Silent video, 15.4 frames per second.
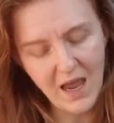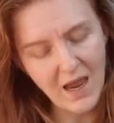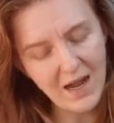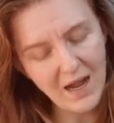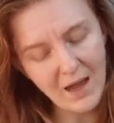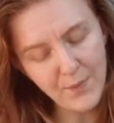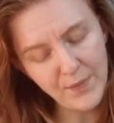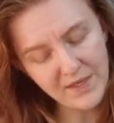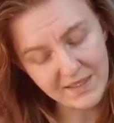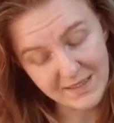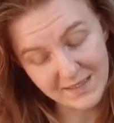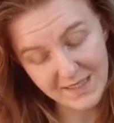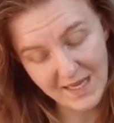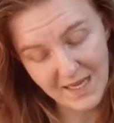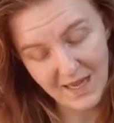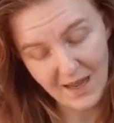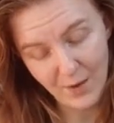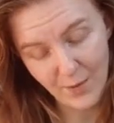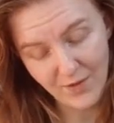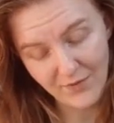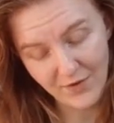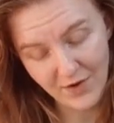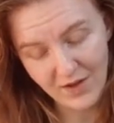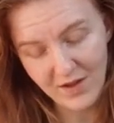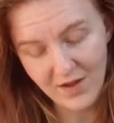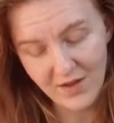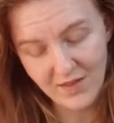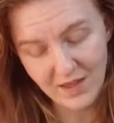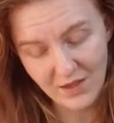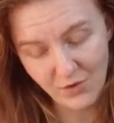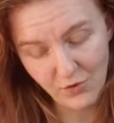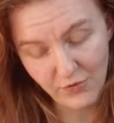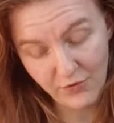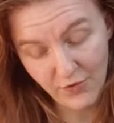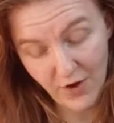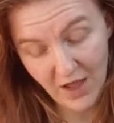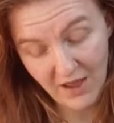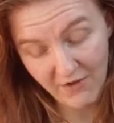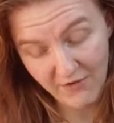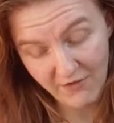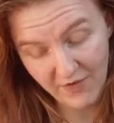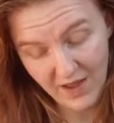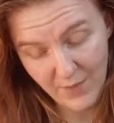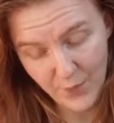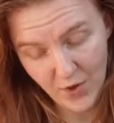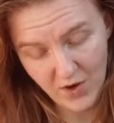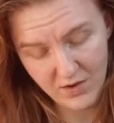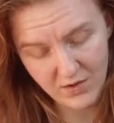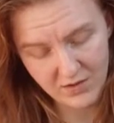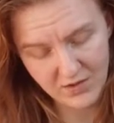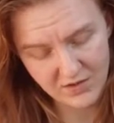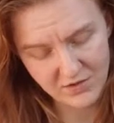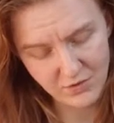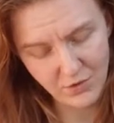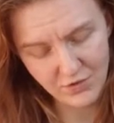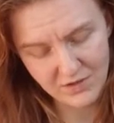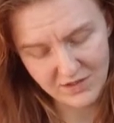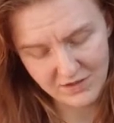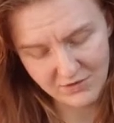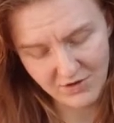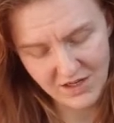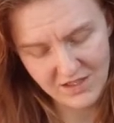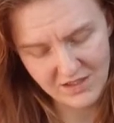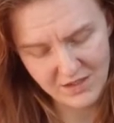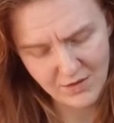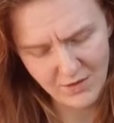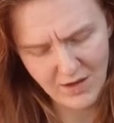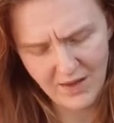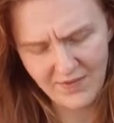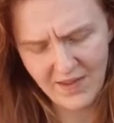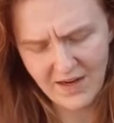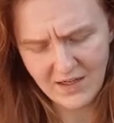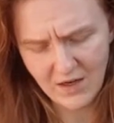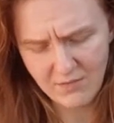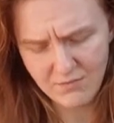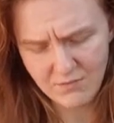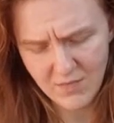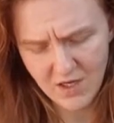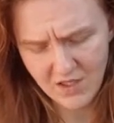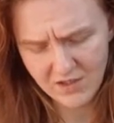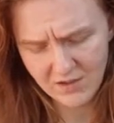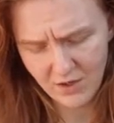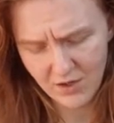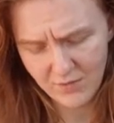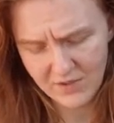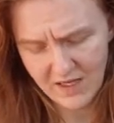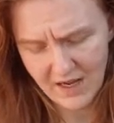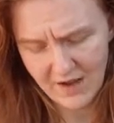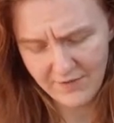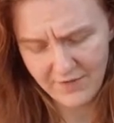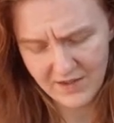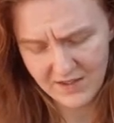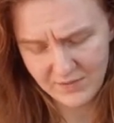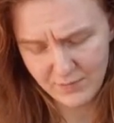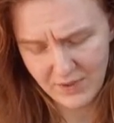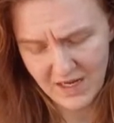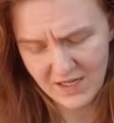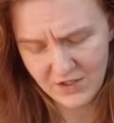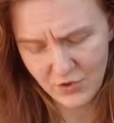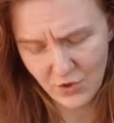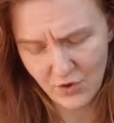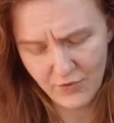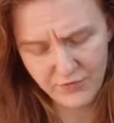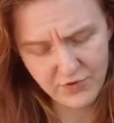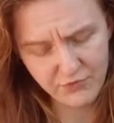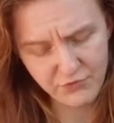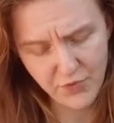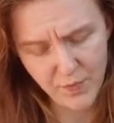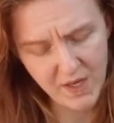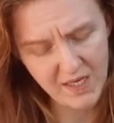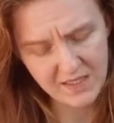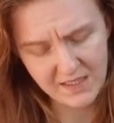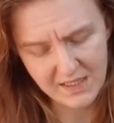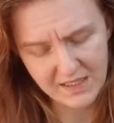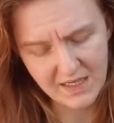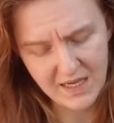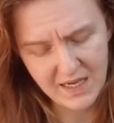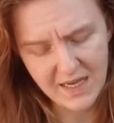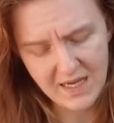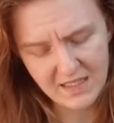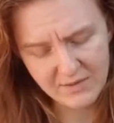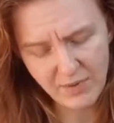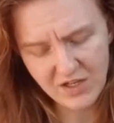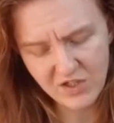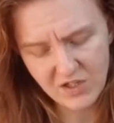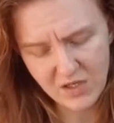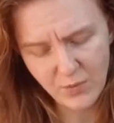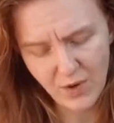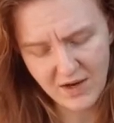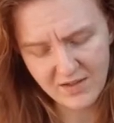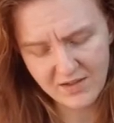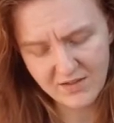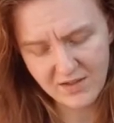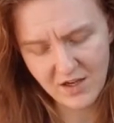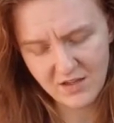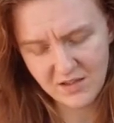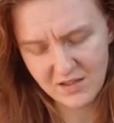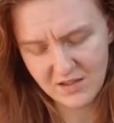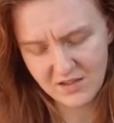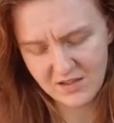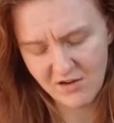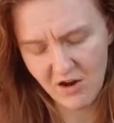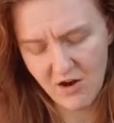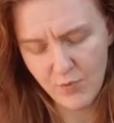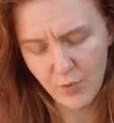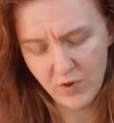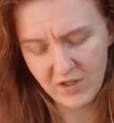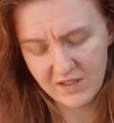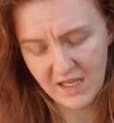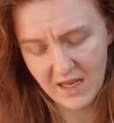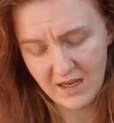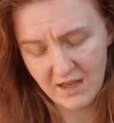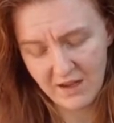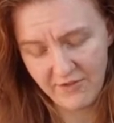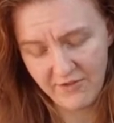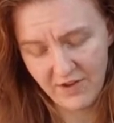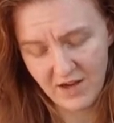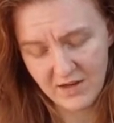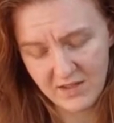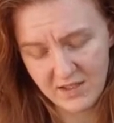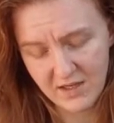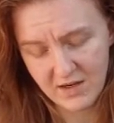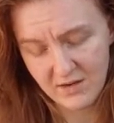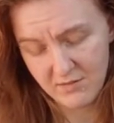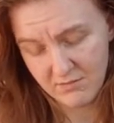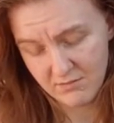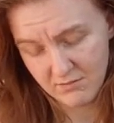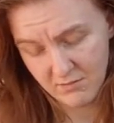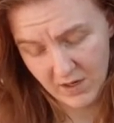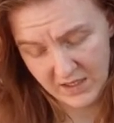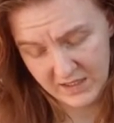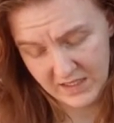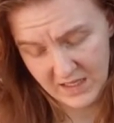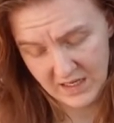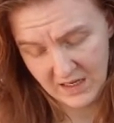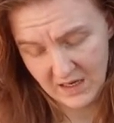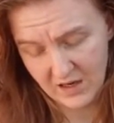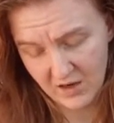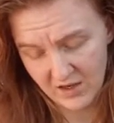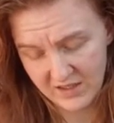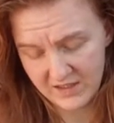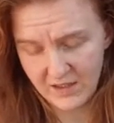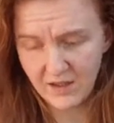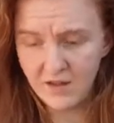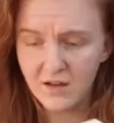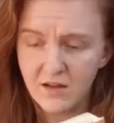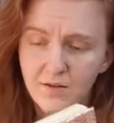Allow me to say, however, that your fair partner does not disgrace you, and that I must hope to have this pleasure often repeated, especially when a certain desirable event, my dear Eliza,"